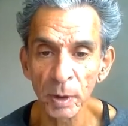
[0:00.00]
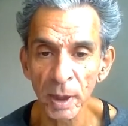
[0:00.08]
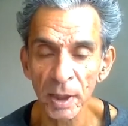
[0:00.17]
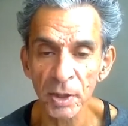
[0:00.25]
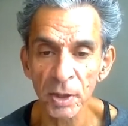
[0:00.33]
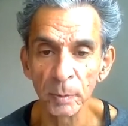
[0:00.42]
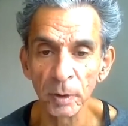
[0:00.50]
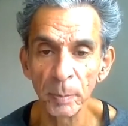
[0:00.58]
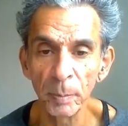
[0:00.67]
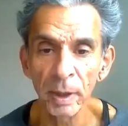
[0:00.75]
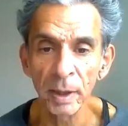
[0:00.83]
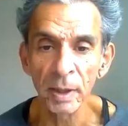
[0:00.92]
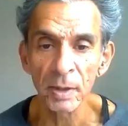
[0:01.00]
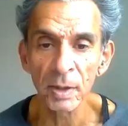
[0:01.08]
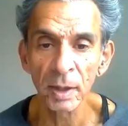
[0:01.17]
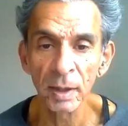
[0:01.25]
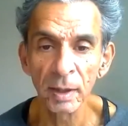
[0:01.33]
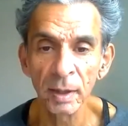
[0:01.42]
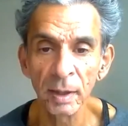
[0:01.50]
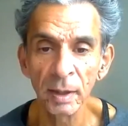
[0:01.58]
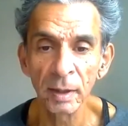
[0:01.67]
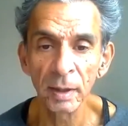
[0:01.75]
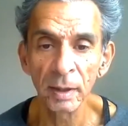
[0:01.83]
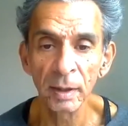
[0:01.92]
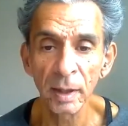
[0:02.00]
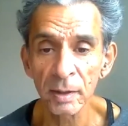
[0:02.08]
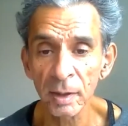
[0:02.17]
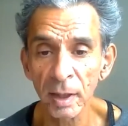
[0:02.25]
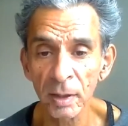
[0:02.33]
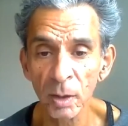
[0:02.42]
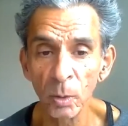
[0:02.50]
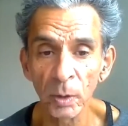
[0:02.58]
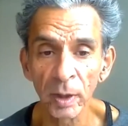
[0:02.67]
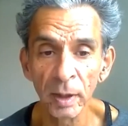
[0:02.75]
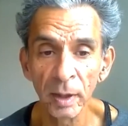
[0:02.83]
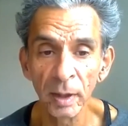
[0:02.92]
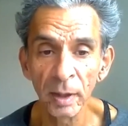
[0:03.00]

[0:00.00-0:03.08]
customer appears. As I get older,